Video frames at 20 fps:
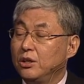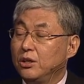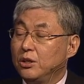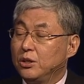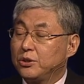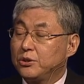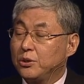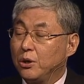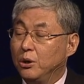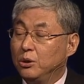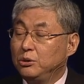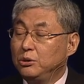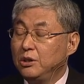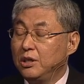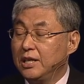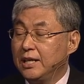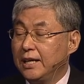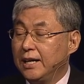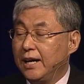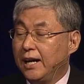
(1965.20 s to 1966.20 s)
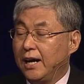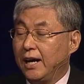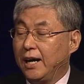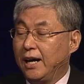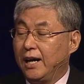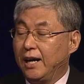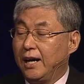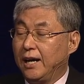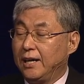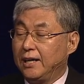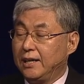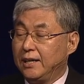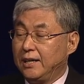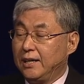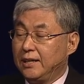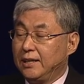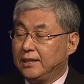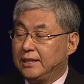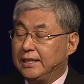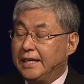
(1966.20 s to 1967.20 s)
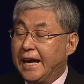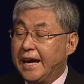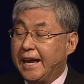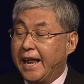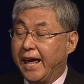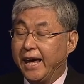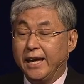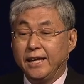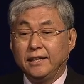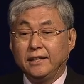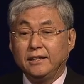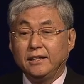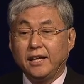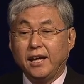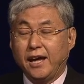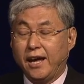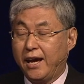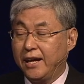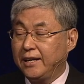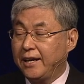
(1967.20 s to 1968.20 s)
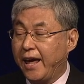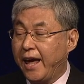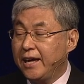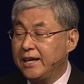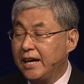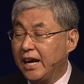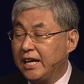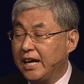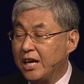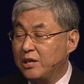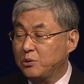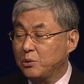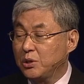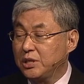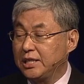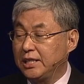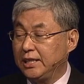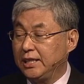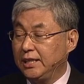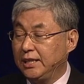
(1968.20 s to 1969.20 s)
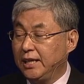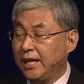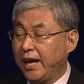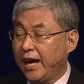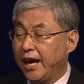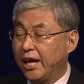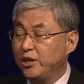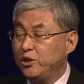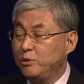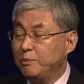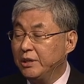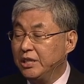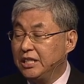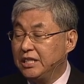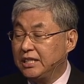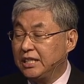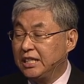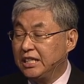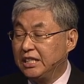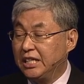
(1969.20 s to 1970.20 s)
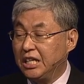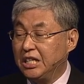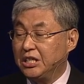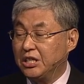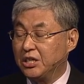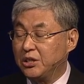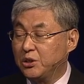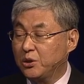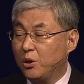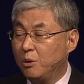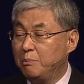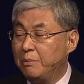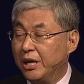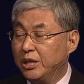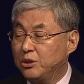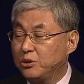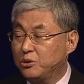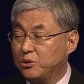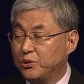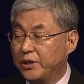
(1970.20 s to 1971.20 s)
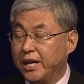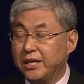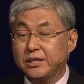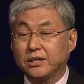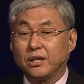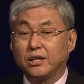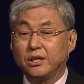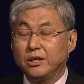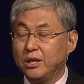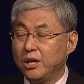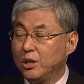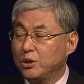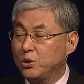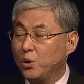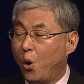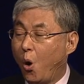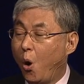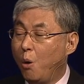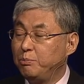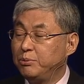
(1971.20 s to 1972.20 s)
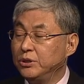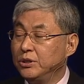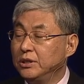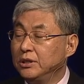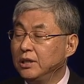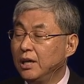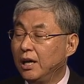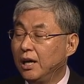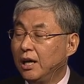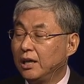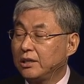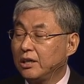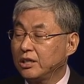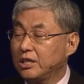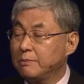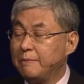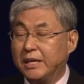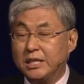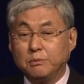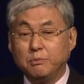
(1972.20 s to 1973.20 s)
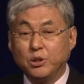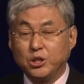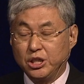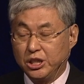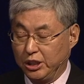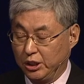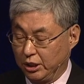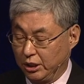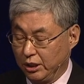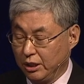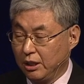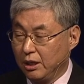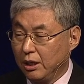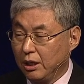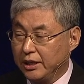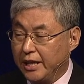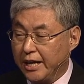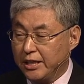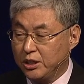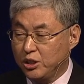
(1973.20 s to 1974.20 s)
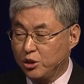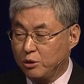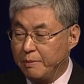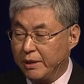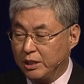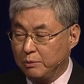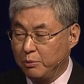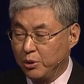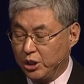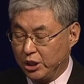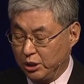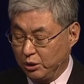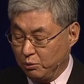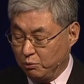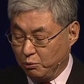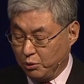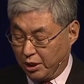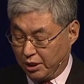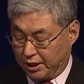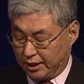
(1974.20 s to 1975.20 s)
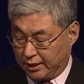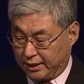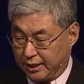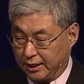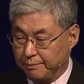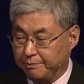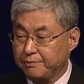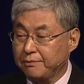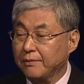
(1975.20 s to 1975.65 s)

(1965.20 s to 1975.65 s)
So DNN and AI SoC and humanistic intelligence combined together to open the smart machine, next smart machine world.